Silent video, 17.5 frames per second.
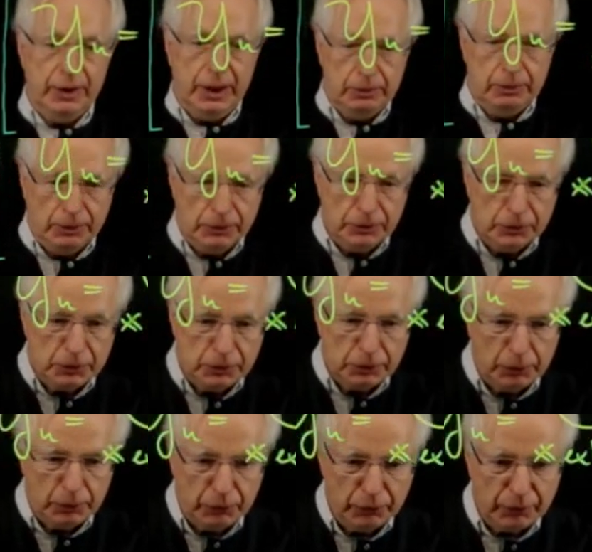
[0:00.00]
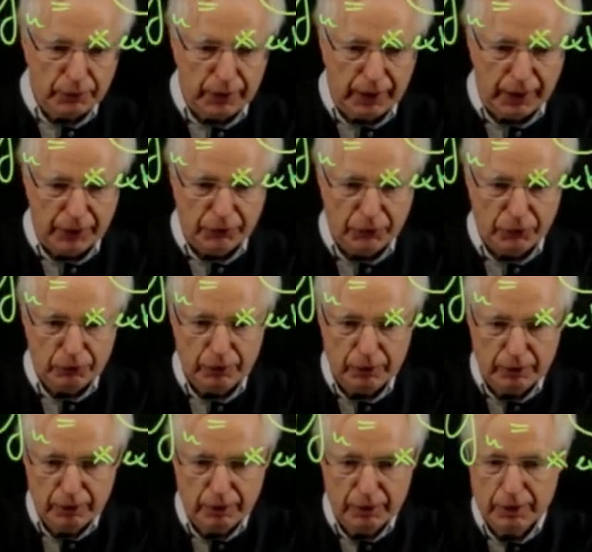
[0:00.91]
I want to use the last
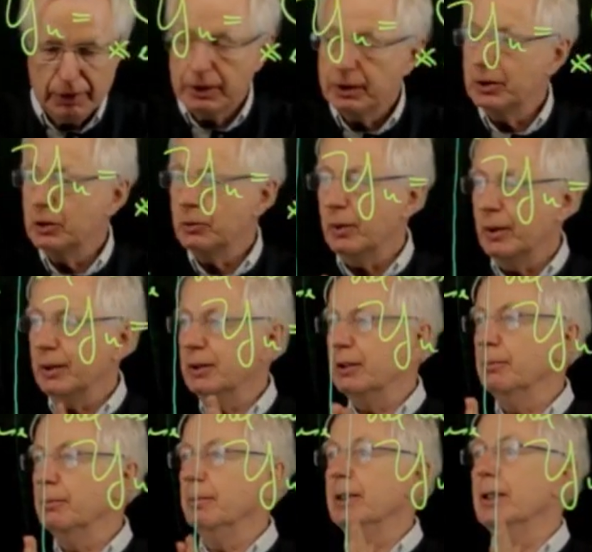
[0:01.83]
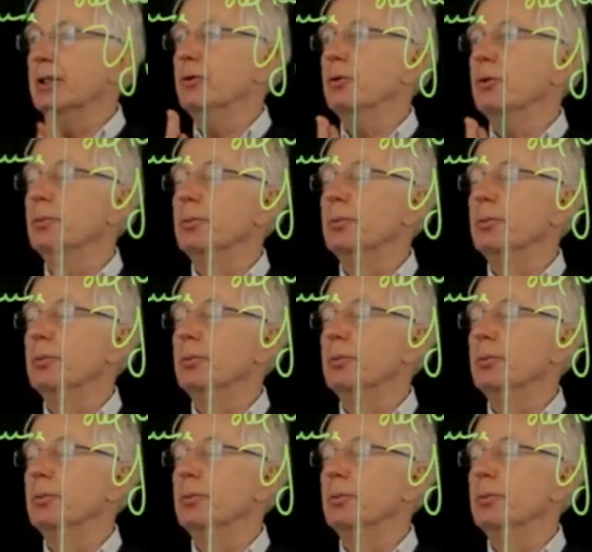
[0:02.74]
20 minutes